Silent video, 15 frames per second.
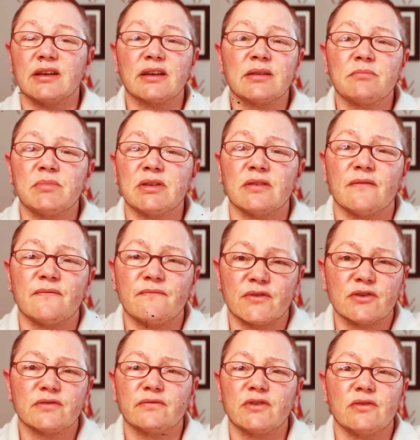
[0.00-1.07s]
It can be the
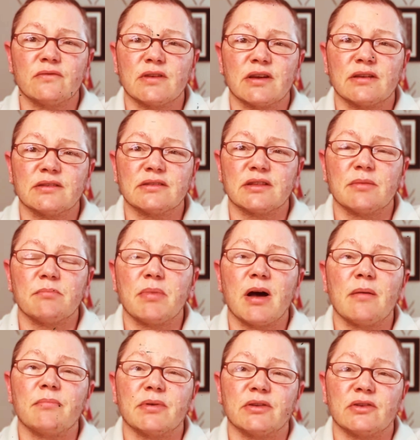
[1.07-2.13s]
first few things that
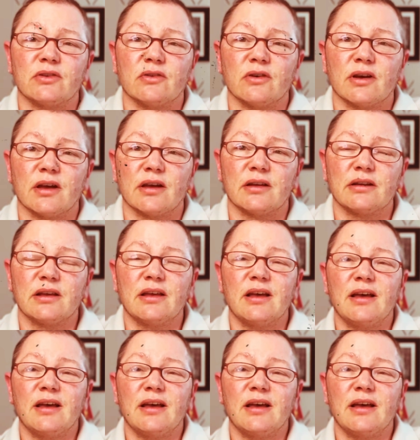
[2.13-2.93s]
pop into your head.